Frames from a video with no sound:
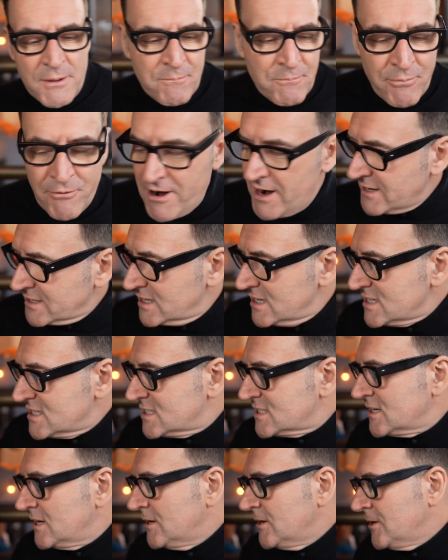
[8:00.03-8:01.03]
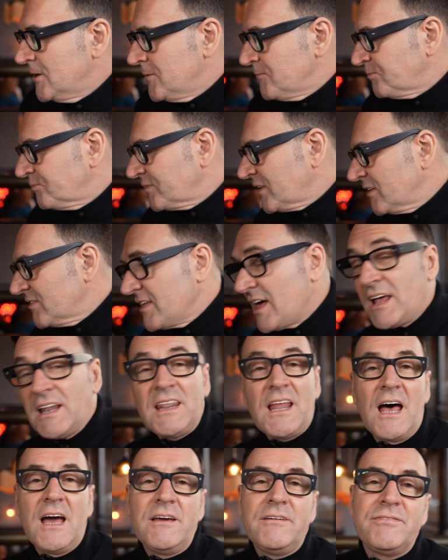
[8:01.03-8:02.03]
we practice that
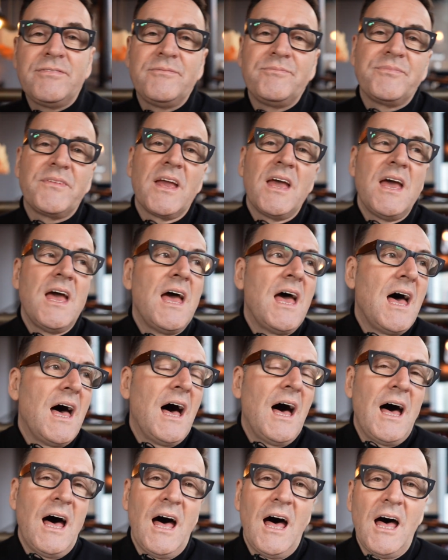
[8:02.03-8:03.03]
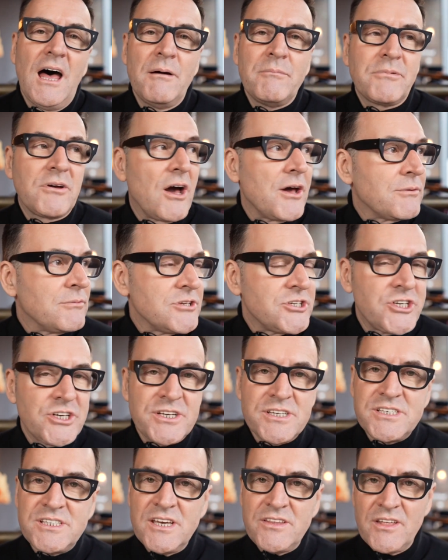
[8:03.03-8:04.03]
life? God wants you
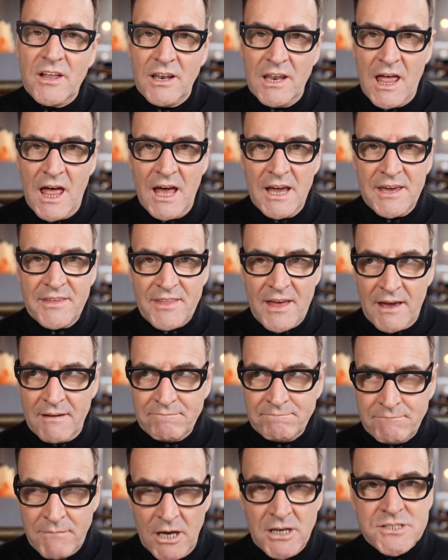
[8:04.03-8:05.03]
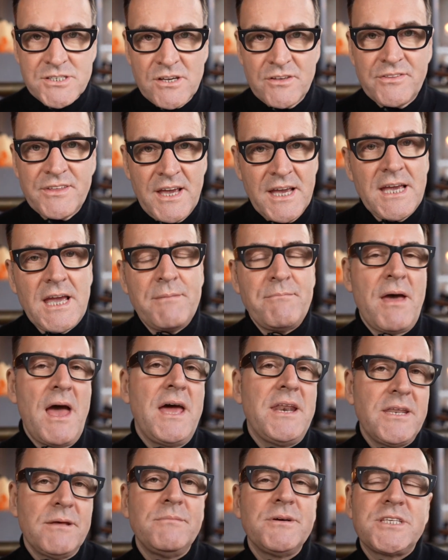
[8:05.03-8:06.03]
to see the lie of that hustle thing.
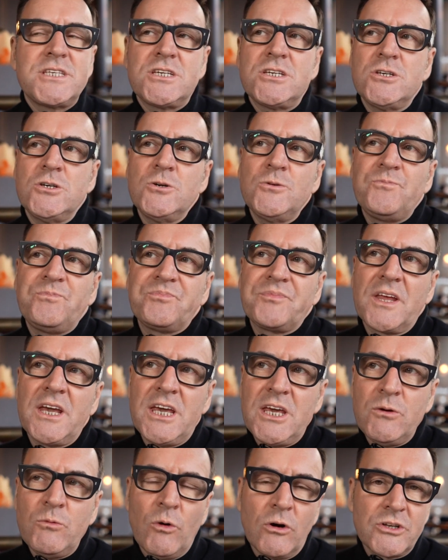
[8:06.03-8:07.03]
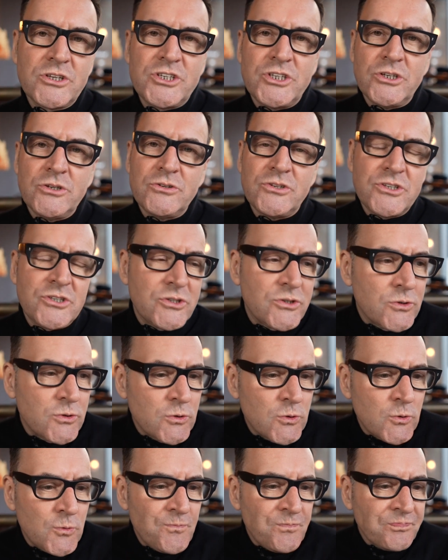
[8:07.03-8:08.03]
Amen. Number two, He wants you
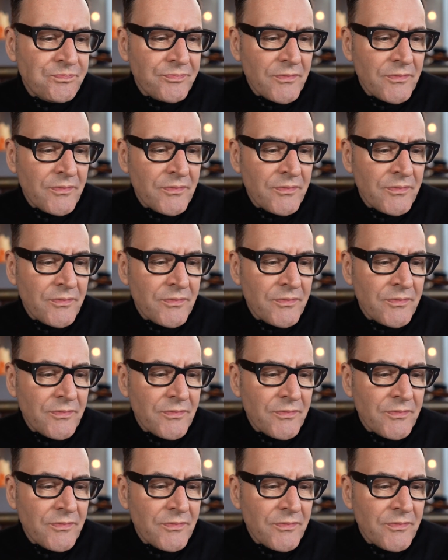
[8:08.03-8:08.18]
to,